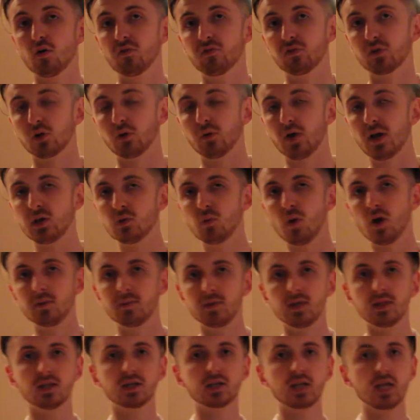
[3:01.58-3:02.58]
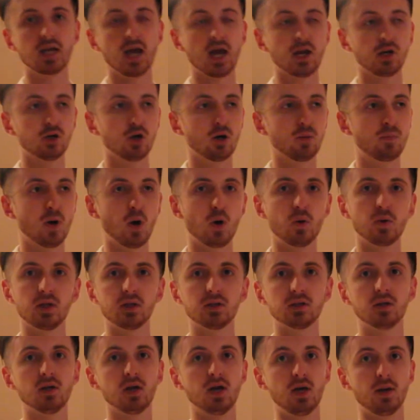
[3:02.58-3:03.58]
for, right? You want to be looking at your
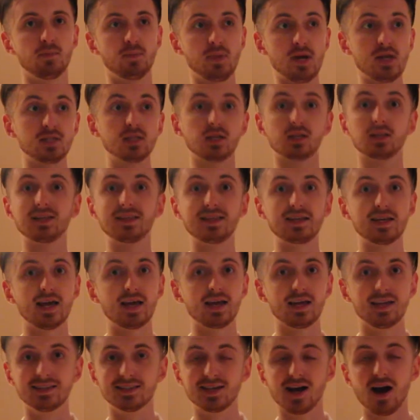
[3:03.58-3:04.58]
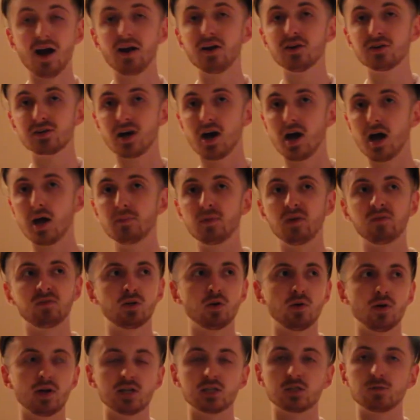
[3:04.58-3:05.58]
opponent basically the entire time. If you're
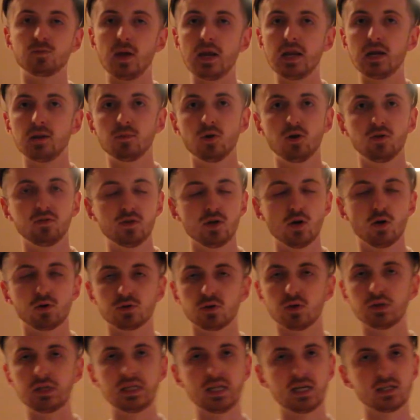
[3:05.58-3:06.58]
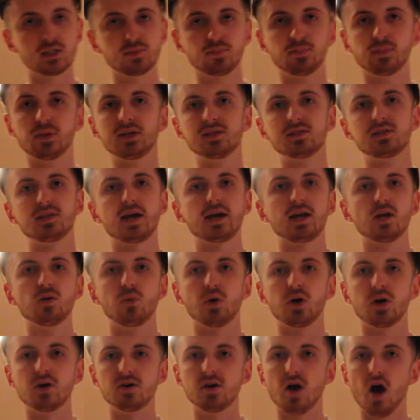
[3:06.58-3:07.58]
doing a spinning move, it's only that split second
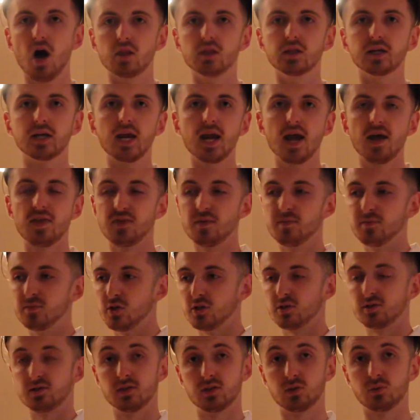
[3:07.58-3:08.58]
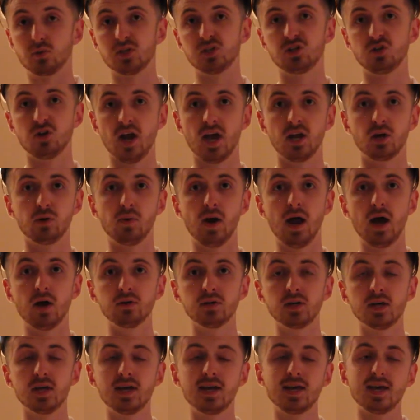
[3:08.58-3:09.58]
where you're not looking at them just to twist your head
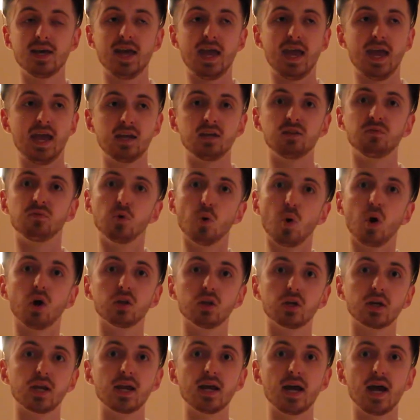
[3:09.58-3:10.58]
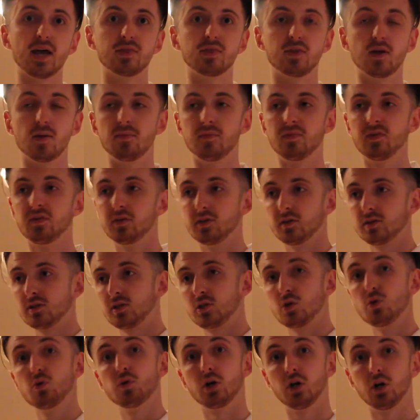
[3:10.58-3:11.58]
around. And if you are looking at them
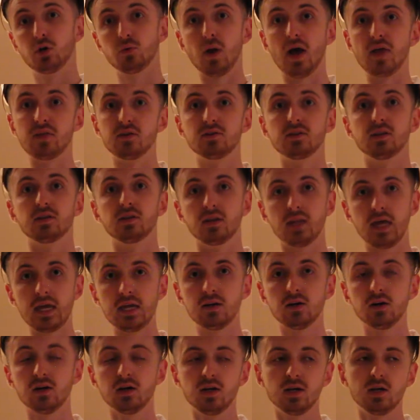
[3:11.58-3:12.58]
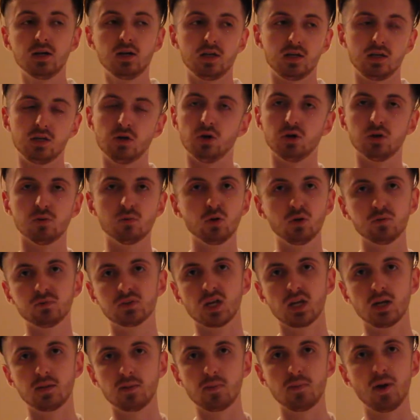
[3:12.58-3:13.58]
sooner rather than later, your move's
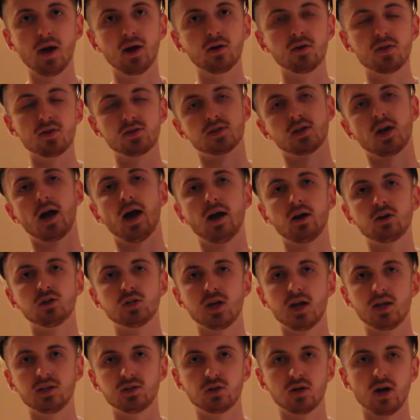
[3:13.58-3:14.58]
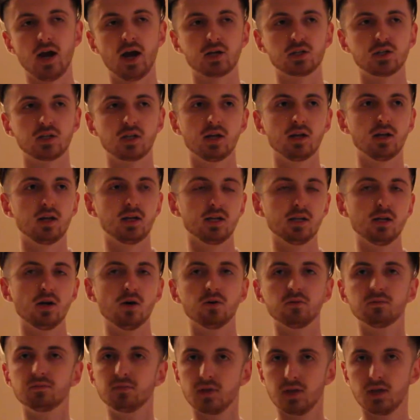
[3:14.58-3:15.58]
going to be better. There's a higher chance you're actually going
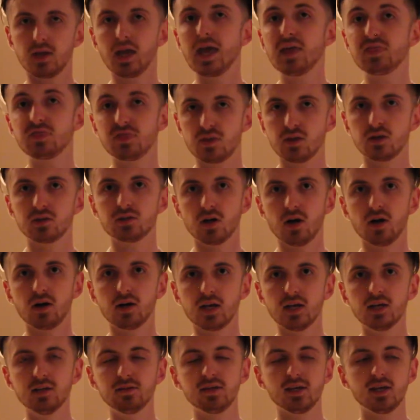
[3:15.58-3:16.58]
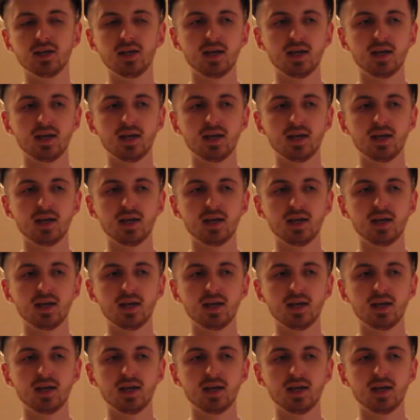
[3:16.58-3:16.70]
to, hit the target.